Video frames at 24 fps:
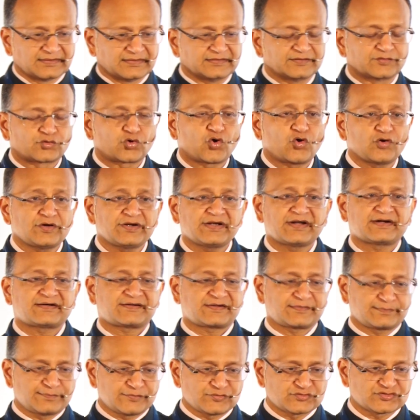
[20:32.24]
Wrong
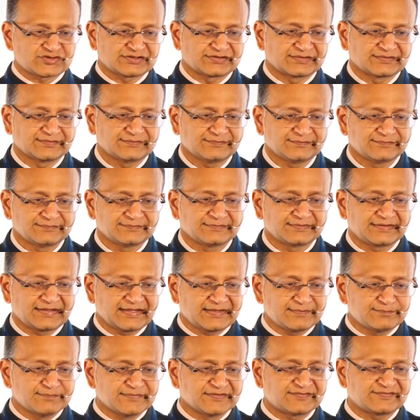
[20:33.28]
attribution
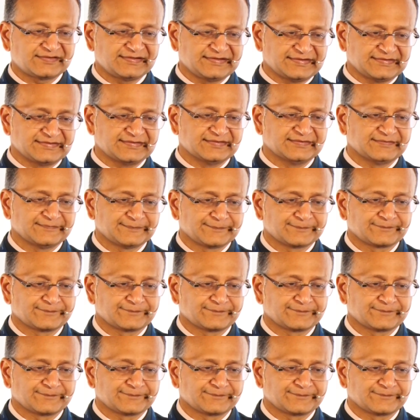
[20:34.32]
can mislead